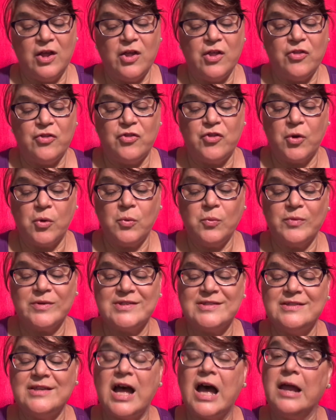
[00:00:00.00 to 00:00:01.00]
Though it
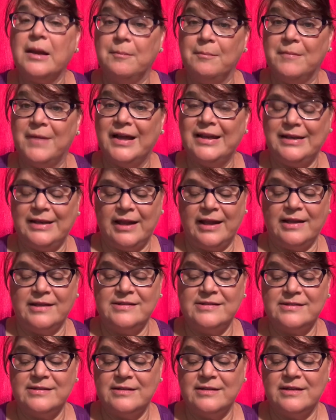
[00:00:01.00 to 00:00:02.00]
was not
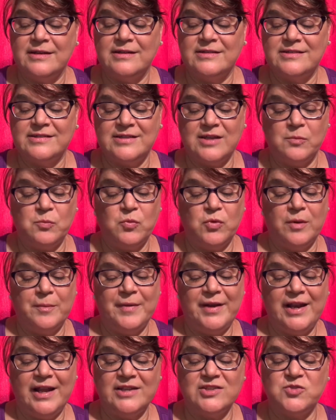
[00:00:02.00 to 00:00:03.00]
Mondays, some
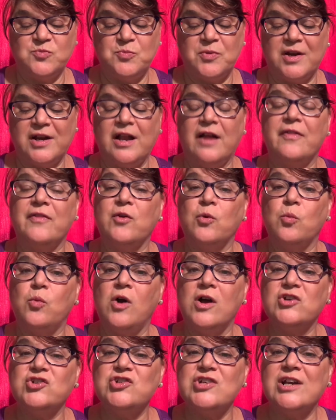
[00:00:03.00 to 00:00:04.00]
women had spread out their
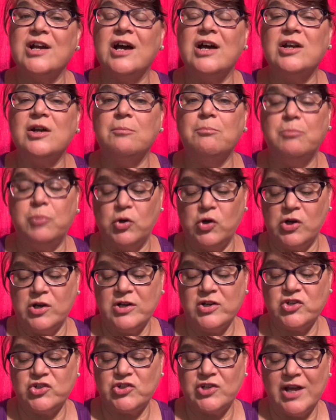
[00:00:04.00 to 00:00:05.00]
washing on a
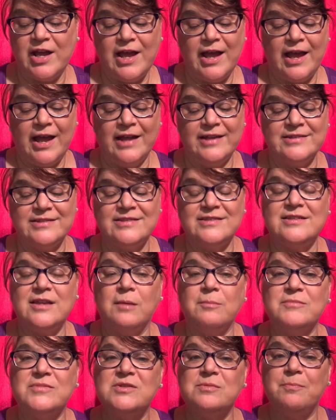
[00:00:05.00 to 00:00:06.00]
bush and
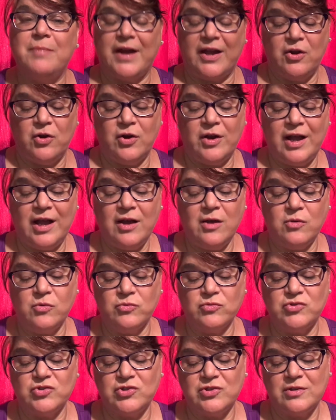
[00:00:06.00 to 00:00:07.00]
stumps by her
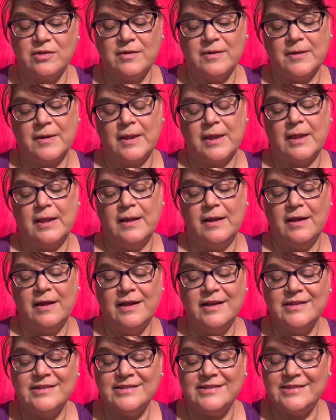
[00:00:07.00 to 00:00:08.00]
house.
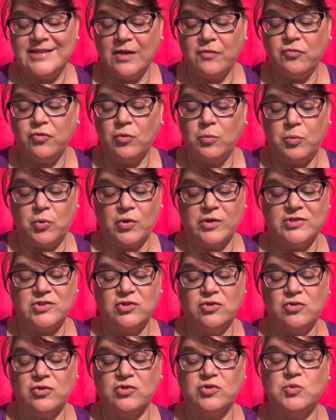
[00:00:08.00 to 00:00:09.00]
Several boys
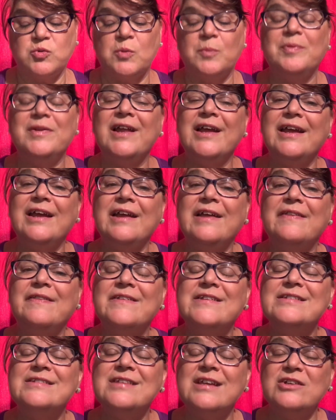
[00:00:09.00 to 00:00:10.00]
and girls were playing in
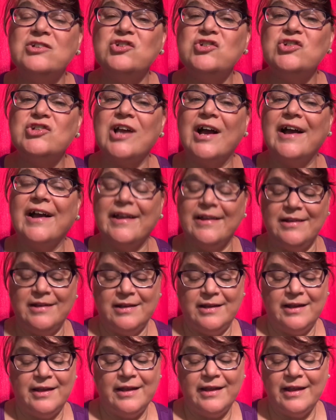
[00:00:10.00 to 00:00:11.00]
the sunshine
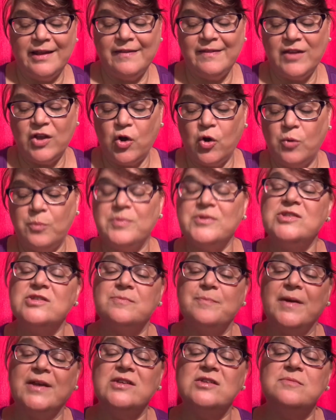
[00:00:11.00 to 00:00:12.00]
in the open
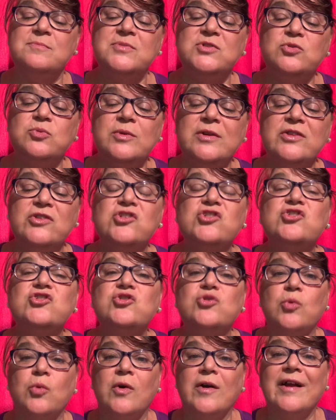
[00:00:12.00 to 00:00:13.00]
space between the
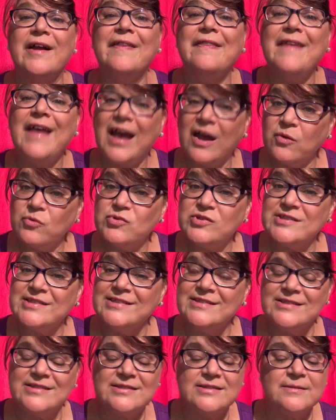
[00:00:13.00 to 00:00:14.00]
store and the
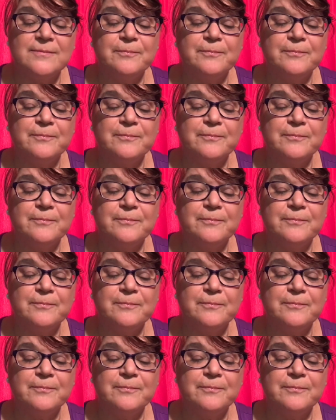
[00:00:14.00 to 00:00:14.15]
houses.